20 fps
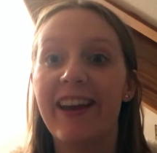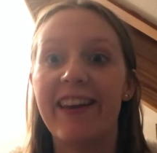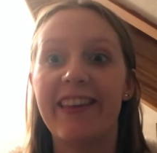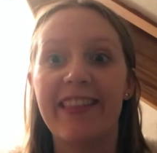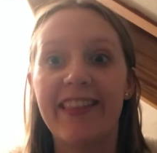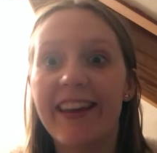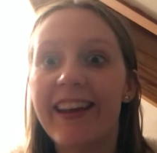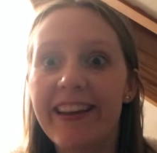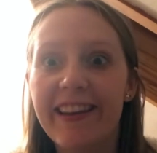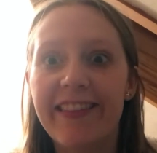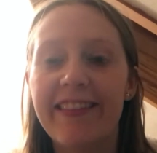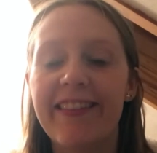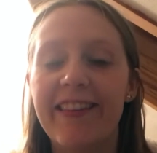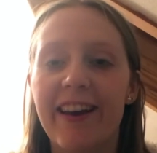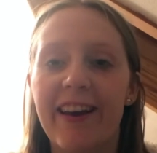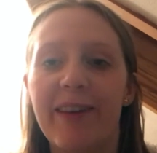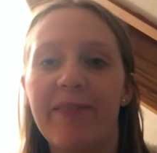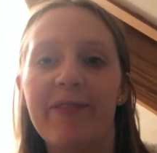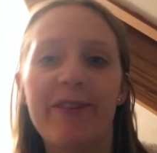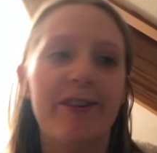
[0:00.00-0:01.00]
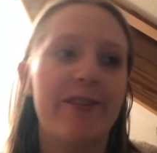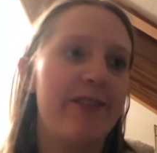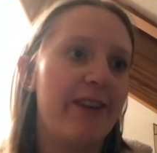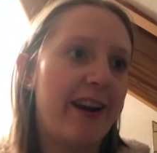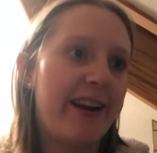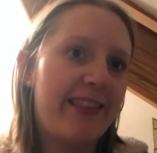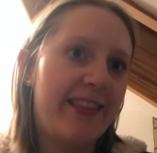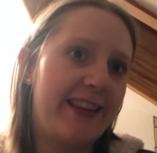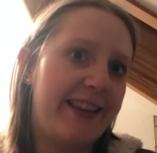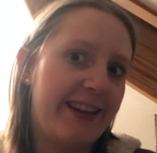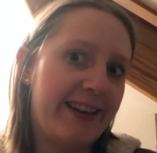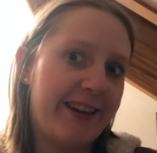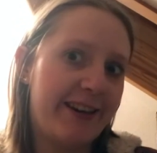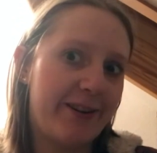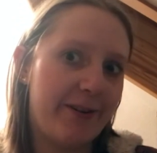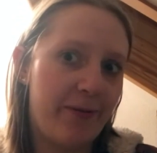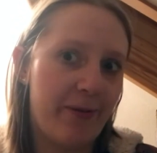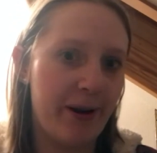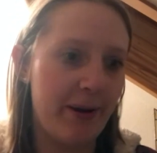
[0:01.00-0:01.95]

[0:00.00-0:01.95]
I think it's time to try the liquor we